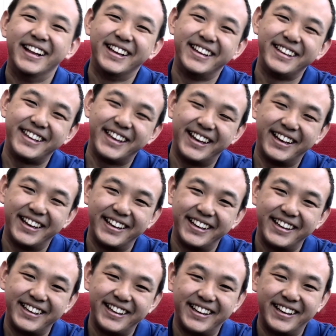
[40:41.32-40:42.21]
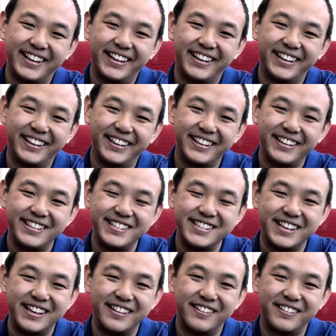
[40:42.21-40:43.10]
yeah,
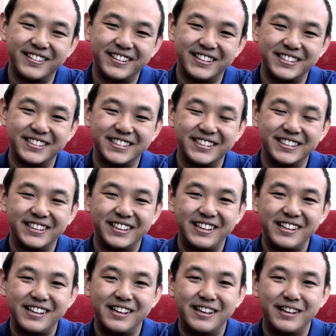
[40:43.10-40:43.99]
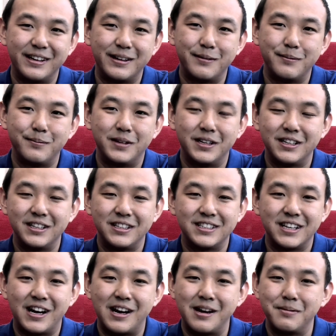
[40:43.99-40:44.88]
his name of course. But
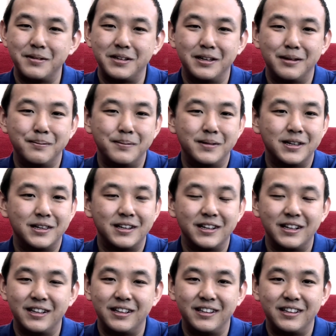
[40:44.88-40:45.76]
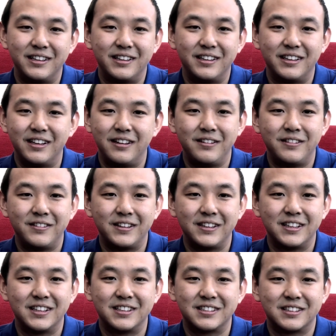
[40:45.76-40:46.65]
his army number and
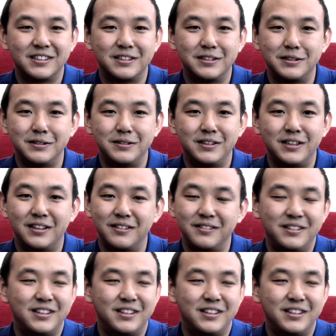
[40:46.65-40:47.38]
everything that's got to do with that.